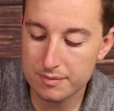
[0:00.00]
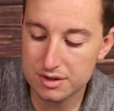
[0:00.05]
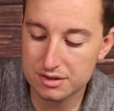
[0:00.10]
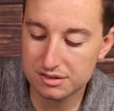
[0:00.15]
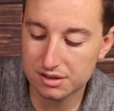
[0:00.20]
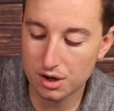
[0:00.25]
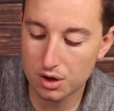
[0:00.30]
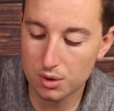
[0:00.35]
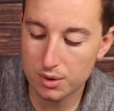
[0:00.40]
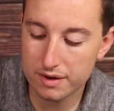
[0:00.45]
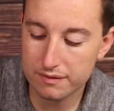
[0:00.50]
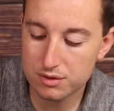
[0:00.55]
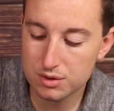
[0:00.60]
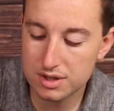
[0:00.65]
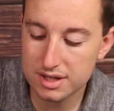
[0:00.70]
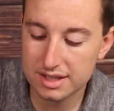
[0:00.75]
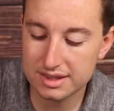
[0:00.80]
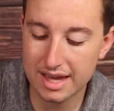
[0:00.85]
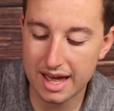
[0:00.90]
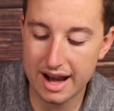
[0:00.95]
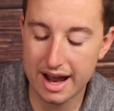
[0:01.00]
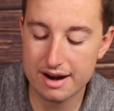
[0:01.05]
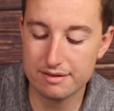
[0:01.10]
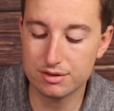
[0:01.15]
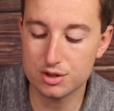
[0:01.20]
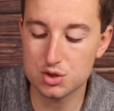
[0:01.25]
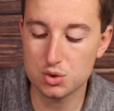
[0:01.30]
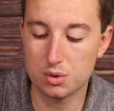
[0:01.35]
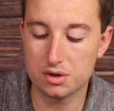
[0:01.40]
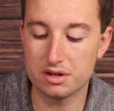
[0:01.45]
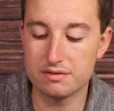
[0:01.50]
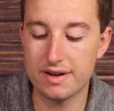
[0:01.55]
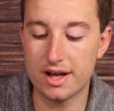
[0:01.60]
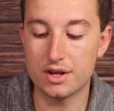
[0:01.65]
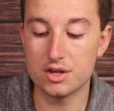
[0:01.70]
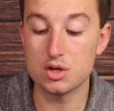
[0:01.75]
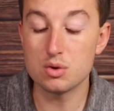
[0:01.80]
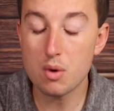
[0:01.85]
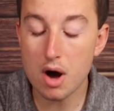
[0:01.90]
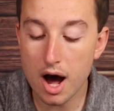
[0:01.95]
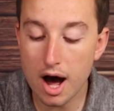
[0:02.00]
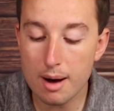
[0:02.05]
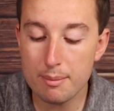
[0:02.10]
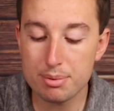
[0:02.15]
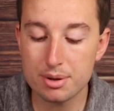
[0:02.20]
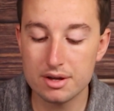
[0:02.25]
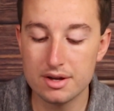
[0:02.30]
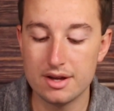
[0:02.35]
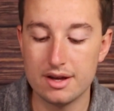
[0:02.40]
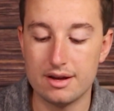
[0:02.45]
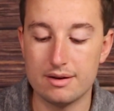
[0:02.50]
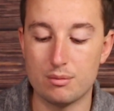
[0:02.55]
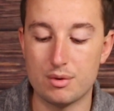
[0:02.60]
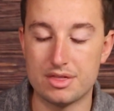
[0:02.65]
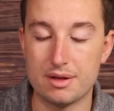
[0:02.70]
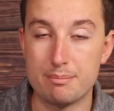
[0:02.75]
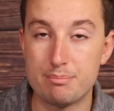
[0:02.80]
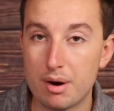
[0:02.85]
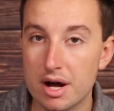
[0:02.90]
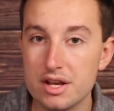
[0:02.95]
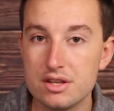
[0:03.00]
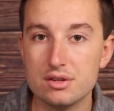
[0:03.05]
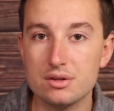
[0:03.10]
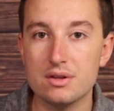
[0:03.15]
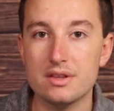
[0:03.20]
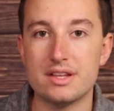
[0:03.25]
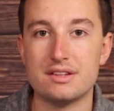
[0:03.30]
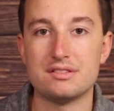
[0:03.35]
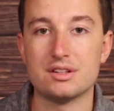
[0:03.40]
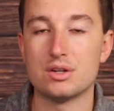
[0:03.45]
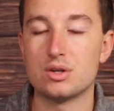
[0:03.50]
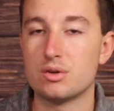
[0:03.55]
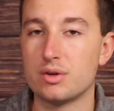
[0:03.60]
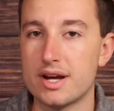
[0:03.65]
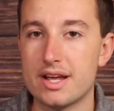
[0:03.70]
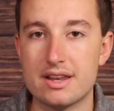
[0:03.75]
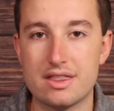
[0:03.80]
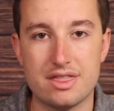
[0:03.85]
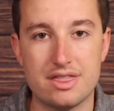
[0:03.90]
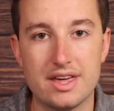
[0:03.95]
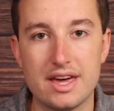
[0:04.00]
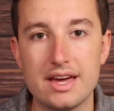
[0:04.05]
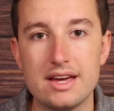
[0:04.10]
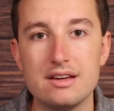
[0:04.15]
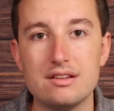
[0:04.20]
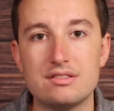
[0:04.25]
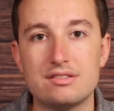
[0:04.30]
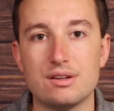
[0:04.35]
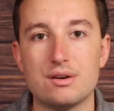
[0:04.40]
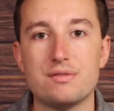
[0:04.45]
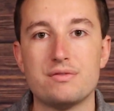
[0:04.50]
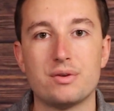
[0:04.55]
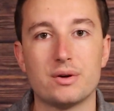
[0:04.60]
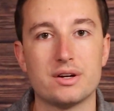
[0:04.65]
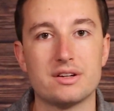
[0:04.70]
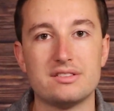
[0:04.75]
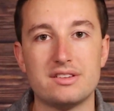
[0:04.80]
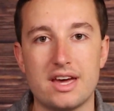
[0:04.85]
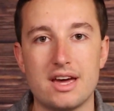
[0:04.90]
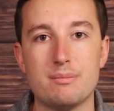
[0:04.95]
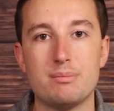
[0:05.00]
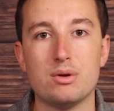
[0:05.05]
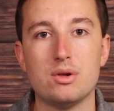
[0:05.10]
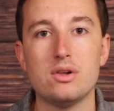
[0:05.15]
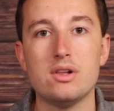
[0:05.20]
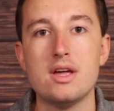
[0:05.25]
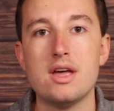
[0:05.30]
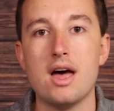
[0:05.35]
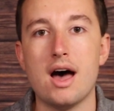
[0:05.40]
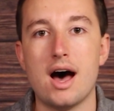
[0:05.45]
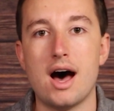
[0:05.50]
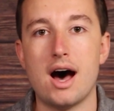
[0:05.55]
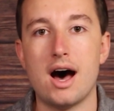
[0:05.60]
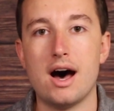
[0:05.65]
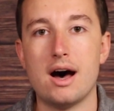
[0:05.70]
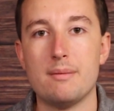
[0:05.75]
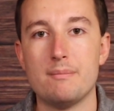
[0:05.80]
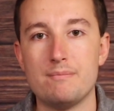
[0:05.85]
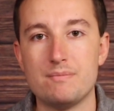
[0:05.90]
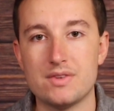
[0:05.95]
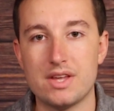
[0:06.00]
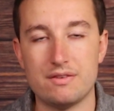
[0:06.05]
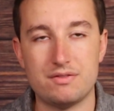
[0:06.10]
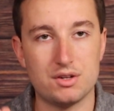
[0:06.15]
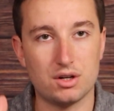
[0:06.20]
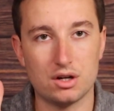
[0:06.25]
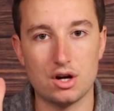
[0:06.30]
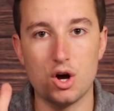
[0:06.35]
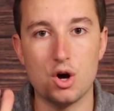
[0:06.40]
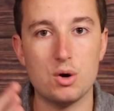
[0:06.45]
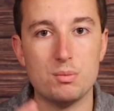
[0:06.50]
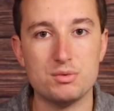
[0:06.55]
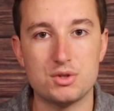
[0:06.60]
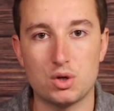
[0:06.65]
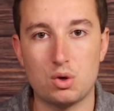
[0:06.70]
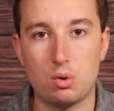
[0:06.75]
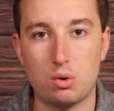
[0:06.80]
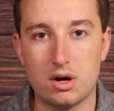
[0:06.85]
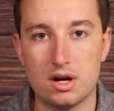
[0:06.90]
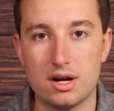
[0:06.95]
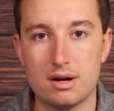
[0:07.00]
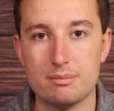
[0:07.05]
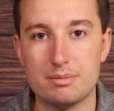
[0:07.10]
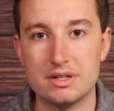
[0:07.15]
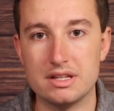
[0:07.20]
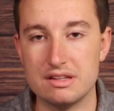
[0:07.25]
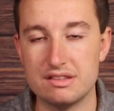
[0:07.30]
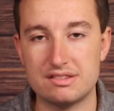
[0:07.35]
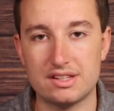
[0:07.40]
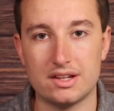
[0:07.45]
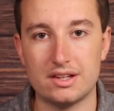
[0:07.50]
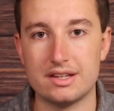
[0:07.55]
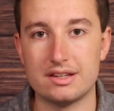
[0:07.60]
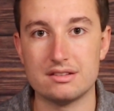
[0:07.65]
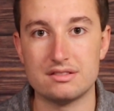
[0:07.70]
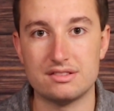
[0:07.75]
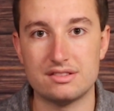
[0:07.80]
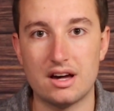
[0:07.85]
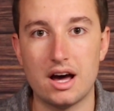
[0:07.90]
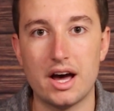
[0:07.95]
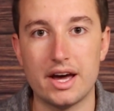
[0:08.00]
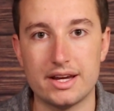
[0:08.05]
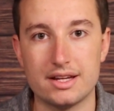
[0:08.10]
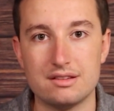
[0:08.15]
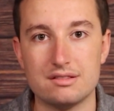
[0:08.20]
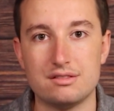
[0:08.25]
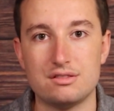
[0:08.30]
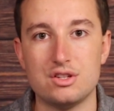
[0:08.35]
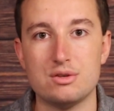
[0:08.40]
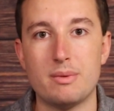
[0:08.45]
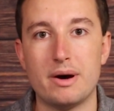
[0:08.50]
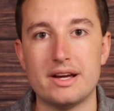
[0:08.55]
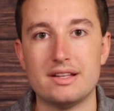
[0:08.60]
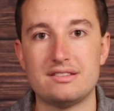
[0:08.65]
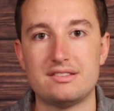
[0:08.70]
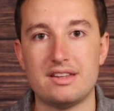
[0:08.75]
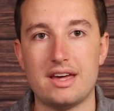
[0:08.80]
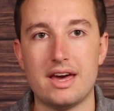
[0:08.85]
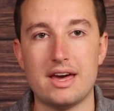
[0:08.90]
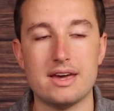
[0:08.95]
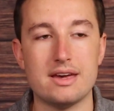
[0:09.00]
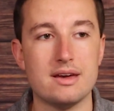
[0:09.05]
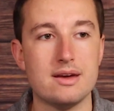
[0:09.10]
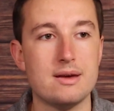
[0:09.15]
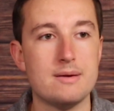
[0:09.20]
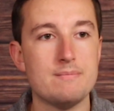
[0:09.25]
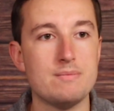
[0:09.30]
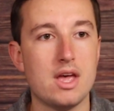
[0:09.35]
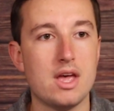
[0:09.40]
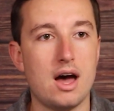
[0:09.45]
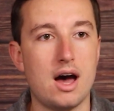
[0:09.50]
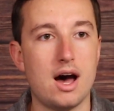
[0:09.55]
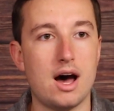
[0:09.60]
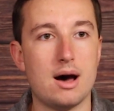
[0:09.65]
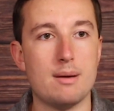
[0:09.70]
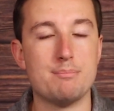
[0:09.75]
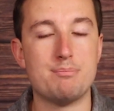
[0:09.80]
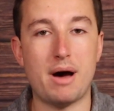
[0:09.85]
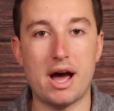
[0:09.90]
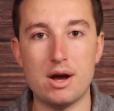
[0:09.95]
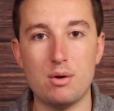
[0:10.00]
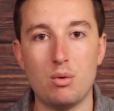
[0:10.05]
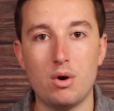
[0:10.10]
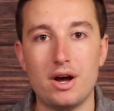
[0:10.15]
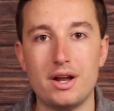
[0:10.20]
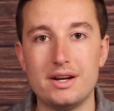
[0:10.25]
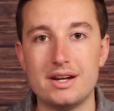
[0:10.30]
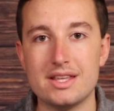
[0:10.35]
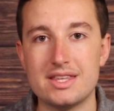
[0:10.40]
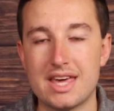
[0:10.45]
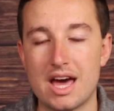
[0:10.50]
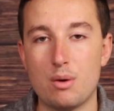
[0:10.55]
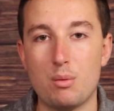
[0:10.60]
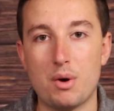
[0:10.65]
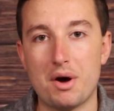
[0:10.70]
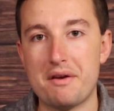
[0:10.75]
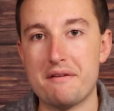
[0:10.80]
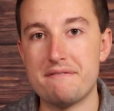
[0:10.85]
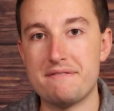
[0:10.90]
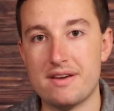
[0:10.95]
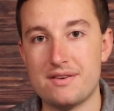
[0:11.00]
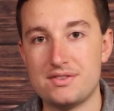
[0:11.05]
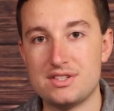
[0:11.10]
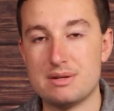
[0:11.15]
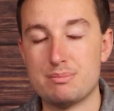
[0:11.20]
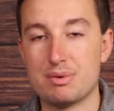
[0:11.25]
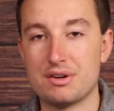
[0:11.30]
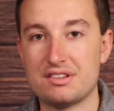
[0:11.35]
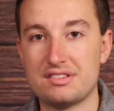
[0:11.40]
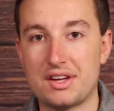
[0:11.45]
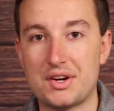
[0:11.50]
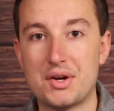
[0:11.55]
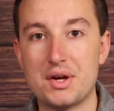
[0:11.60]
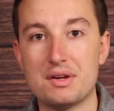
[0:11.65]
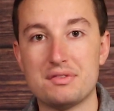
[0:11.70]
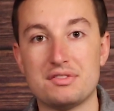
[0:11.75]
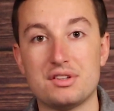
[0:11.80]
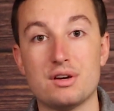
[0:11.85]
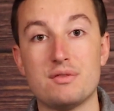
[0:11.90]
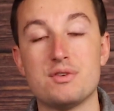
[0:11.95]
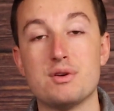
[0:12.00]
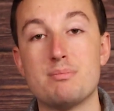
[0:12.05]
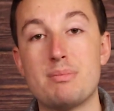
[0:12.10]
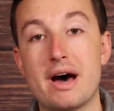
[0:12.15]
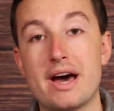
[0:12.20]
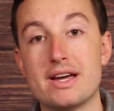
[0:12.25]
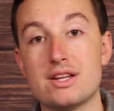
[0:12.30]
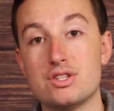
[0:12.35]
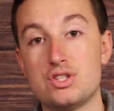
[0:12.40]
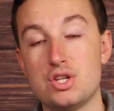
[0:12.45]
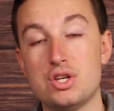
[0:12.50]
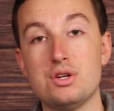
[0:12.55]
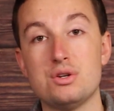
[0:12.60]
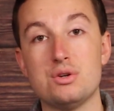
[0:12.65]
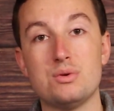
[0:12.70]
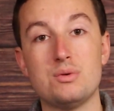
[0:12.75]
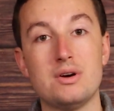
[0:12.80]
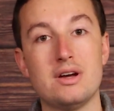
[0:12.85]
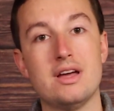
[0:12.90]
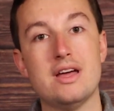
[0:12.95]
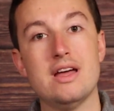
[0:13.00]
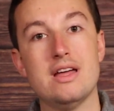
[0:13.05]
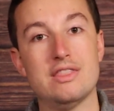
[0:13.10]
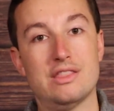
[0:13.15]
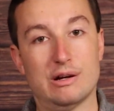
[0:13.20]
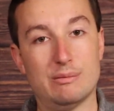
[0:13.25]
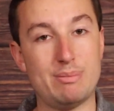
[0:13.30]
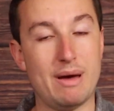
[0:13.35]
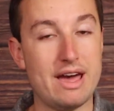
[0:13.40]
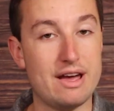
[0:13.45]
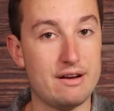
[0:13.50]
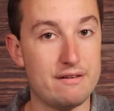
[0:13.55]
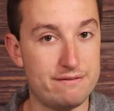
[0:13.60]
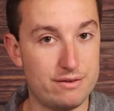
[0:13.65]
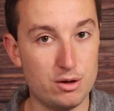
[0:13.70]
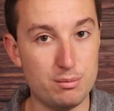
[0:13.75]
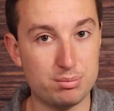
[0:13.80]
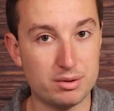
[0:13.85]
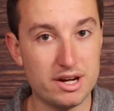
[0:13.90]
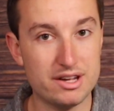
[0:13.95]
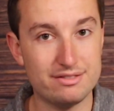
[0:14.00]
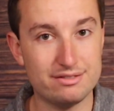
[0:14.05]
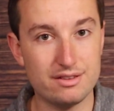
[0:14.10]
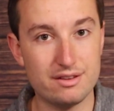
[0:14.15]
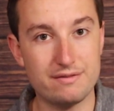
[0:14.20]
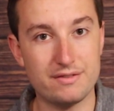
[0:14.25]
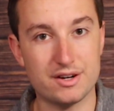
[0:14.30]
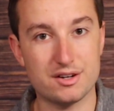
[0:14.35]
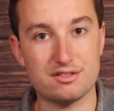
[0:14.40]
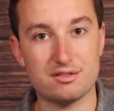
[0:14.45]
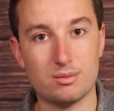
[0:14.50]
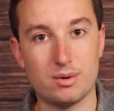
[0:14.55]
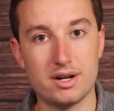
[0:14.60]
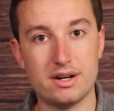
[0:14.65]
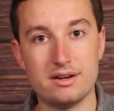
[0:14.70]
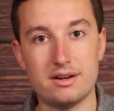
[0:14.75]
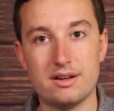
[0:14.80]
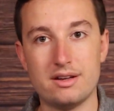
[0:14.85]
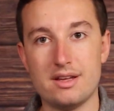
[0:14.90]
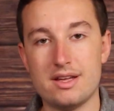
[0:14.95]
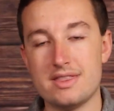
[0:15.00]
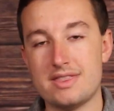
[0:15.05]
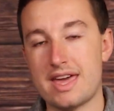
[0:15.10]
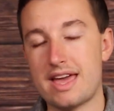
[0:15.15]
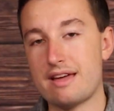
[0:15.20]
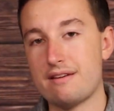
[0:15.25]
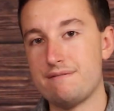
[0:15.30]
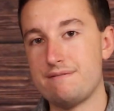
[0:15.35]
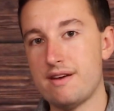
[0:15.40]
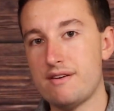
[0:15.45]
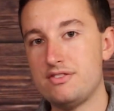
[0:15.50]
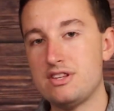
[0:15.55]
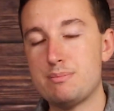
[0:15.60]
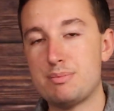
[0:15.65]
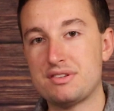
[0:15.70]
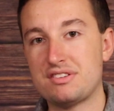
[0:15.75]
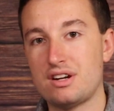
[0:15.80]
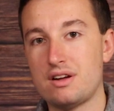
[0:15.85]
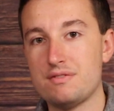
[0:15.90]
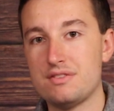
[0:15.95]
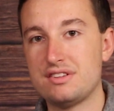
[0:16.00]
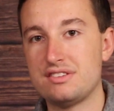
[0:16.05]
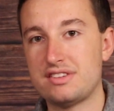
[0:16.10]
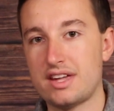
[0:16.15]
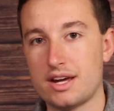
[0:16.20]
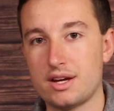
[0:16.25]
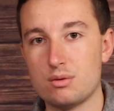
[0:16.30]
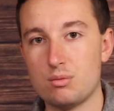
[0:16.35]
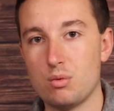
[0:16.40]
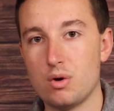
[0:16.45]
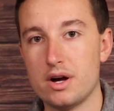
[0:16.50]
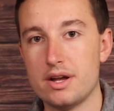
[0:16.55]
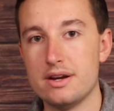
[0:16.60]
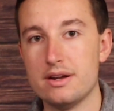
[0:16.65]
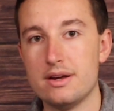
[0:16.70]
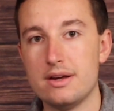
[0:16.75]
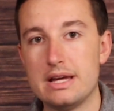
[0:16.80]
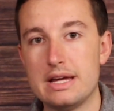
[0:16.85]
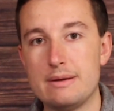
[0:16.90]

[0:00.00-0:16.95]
So if you can get that average order value up with a bundle, it's a great thing. So for example, if you're a home decor company selling signs, you might say, buy one, get one 50% off. So if you buy 2, they're paying full price for the first one. They get 50% off the second one.